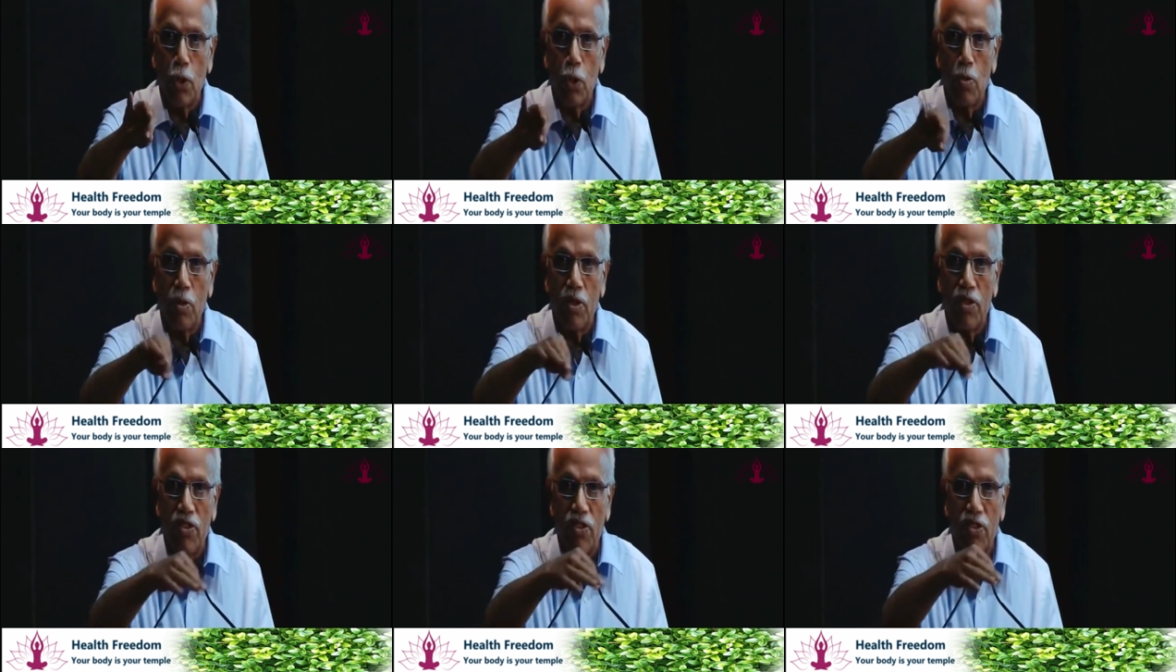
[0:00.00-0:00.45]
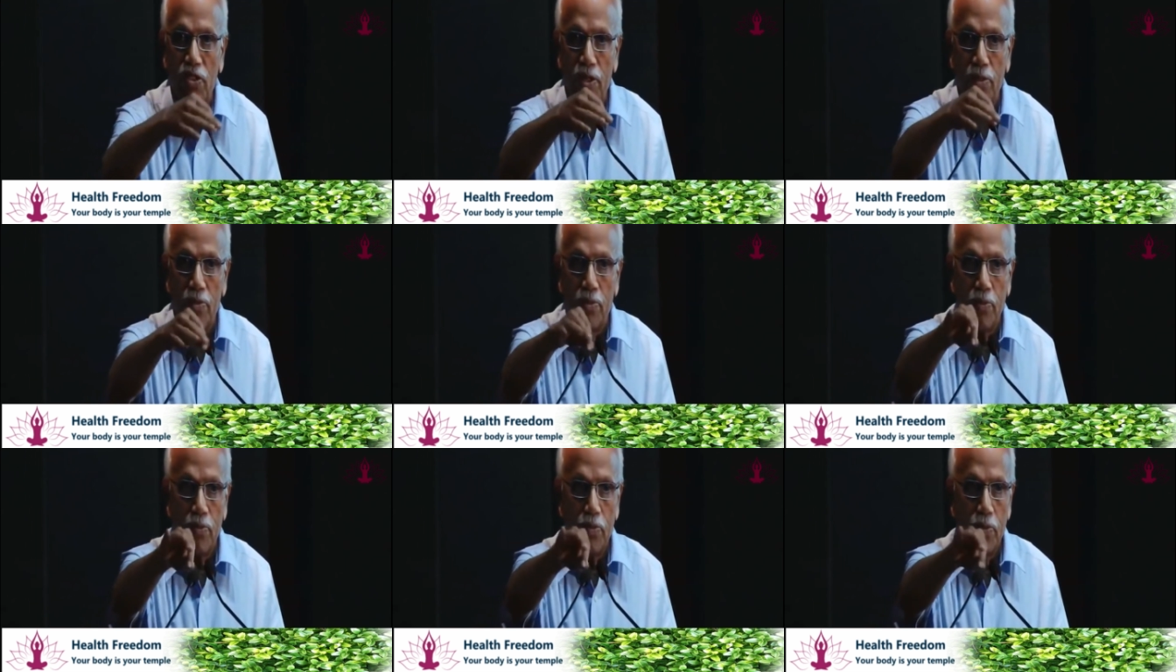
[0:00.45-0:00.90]
the human
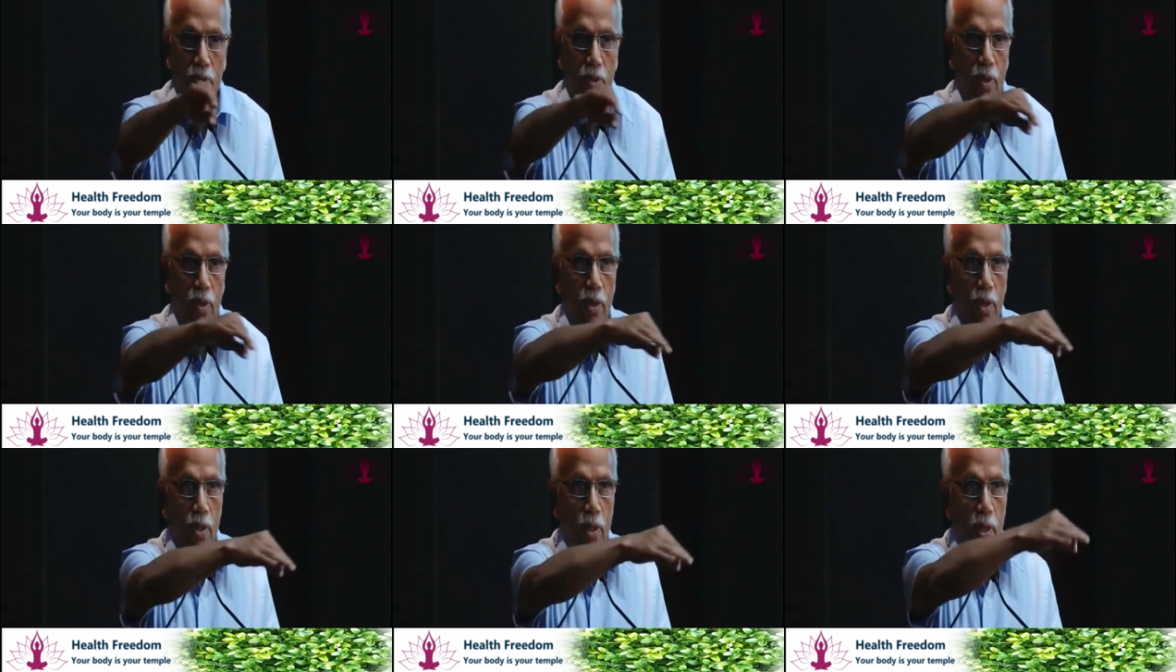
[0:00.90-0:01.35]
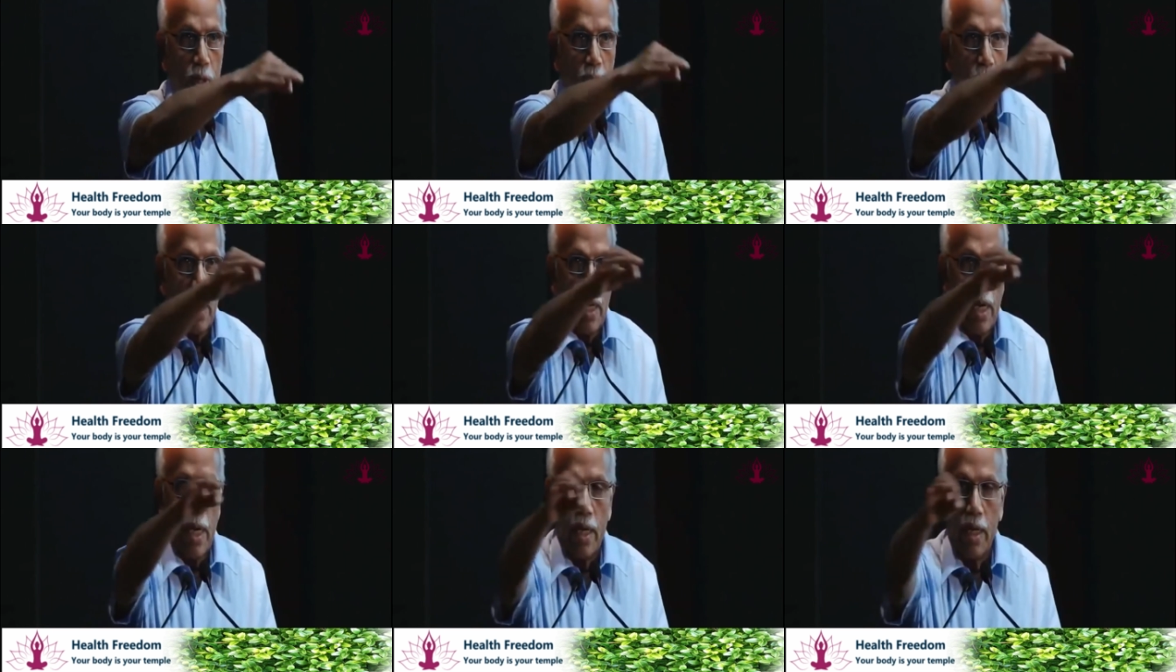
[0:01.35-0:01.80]
system.
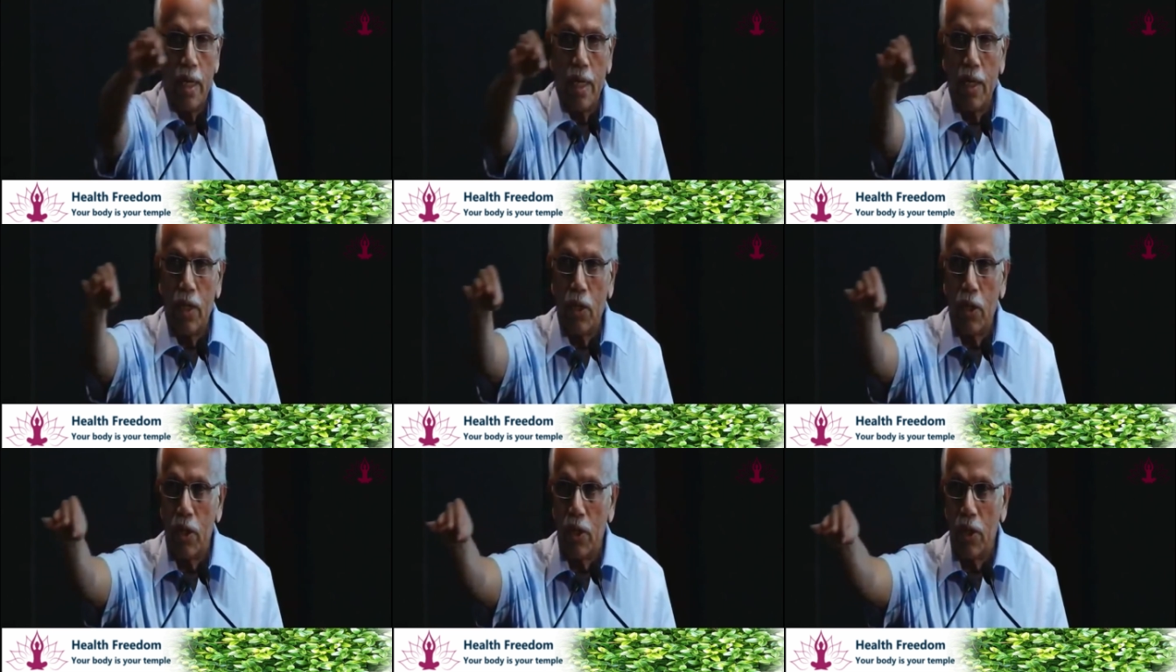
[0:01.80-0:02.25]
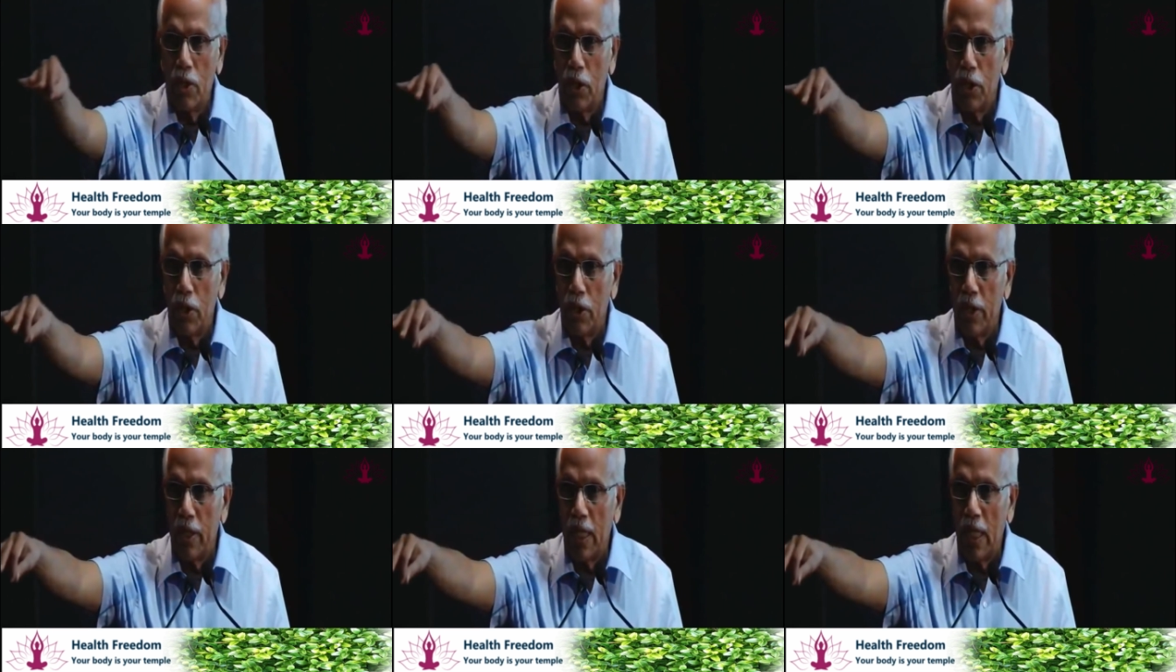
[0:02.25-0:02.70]
And it
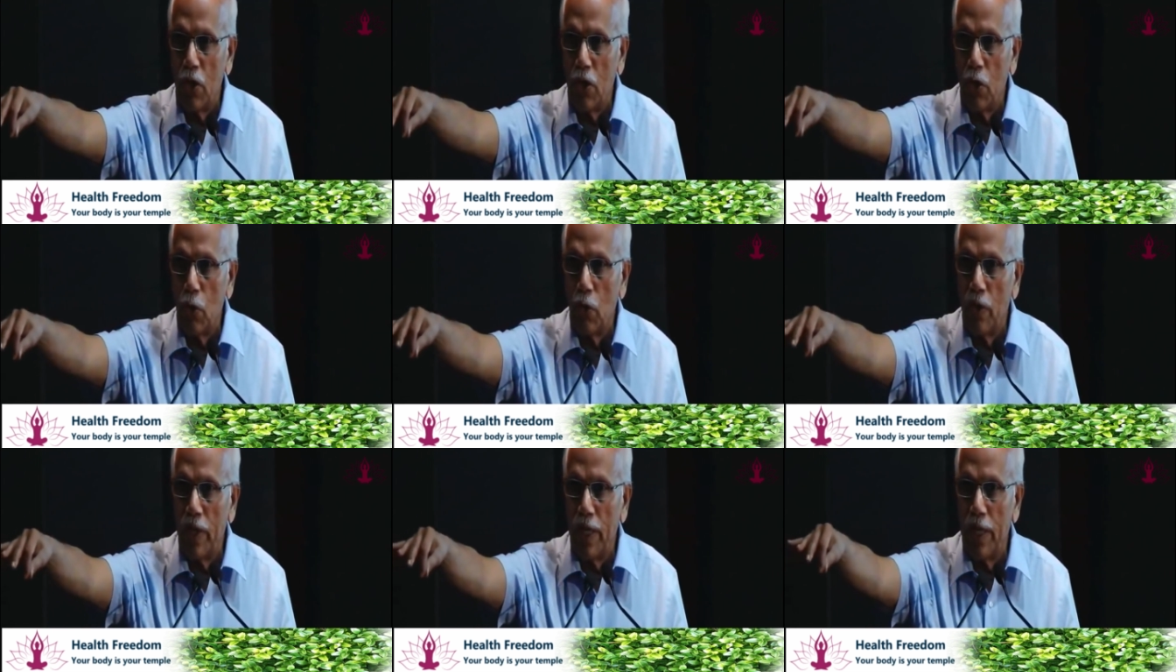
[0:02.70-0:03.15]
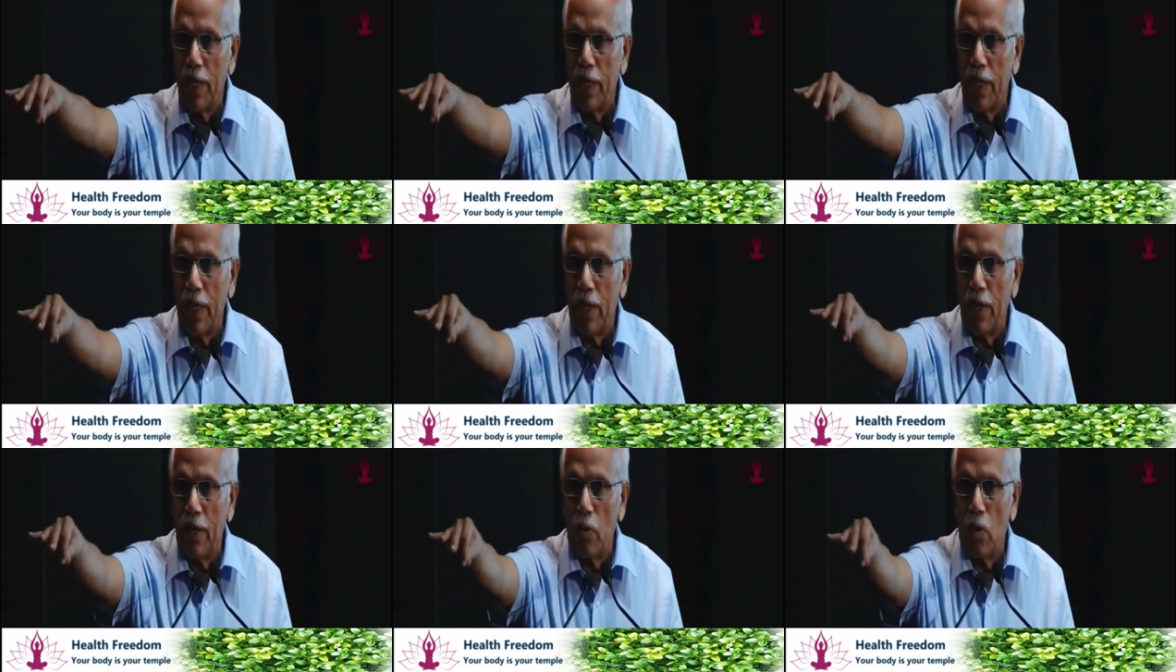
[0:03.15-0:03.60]
tells you
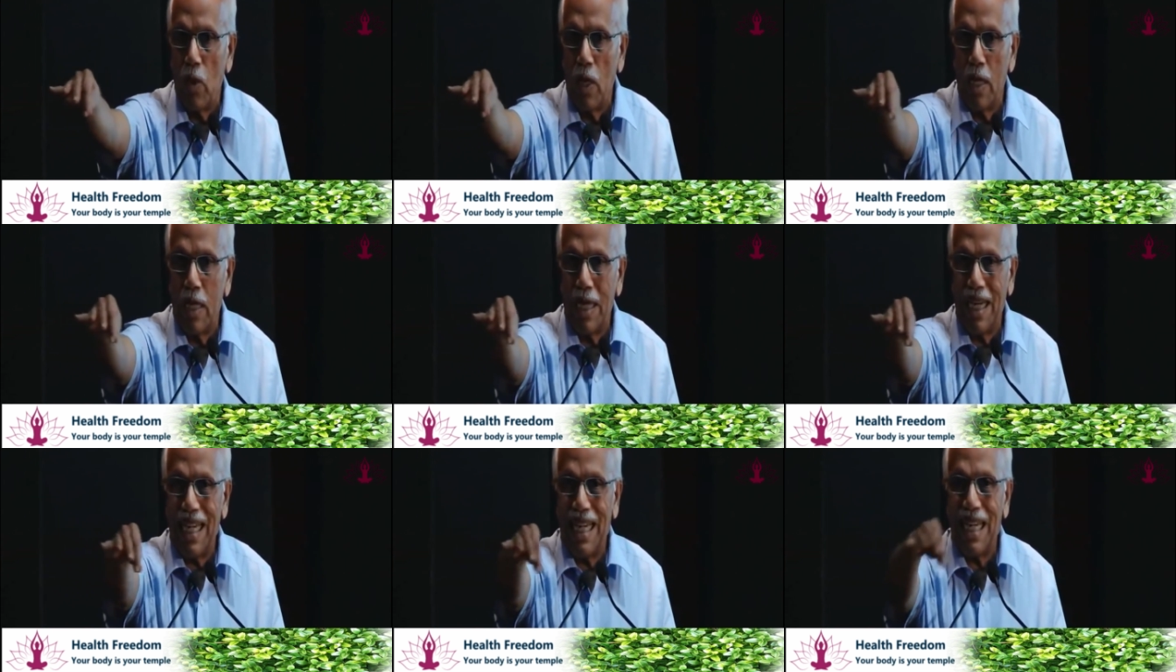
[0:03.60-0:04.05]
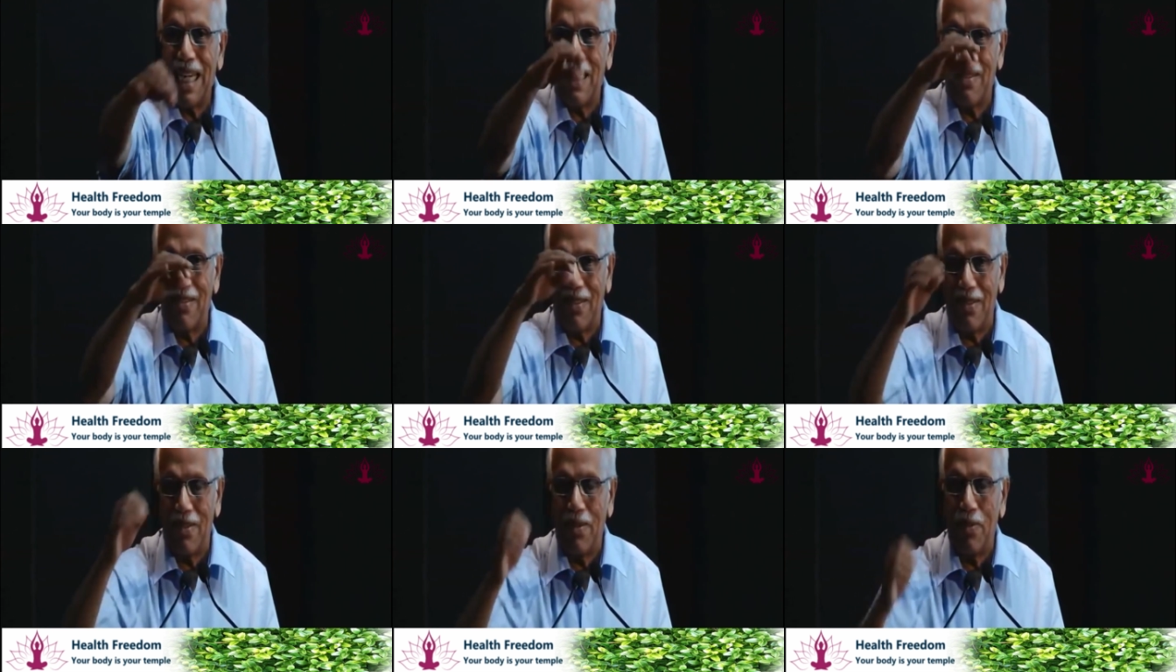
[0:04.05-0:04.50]
what it
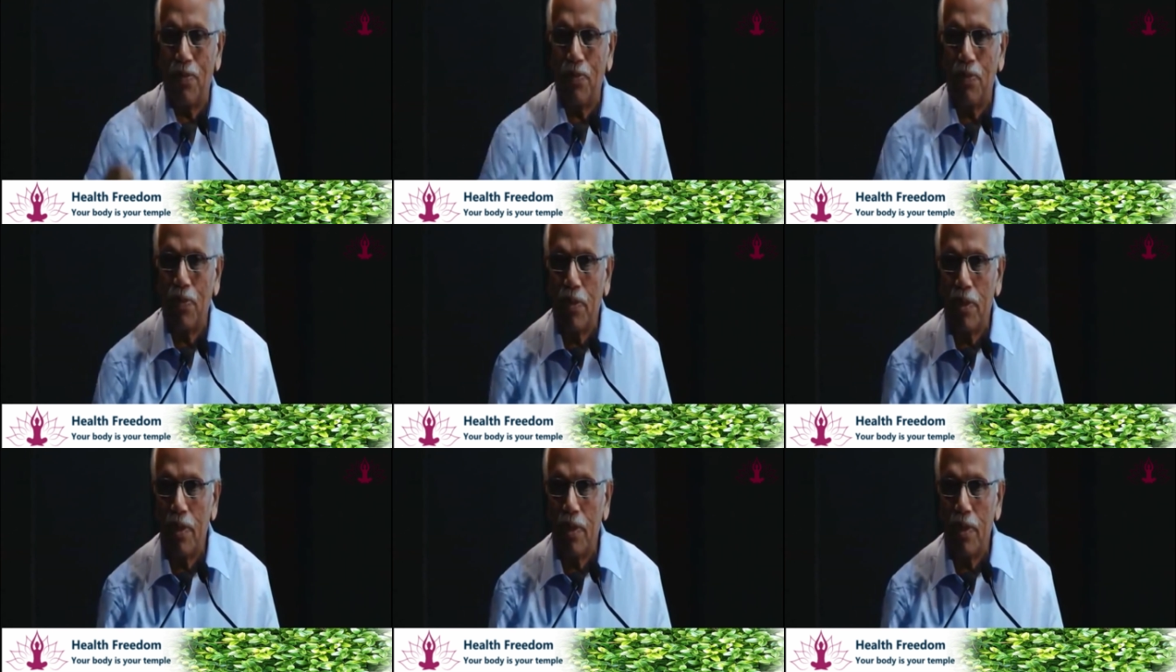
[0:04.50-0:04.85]
does.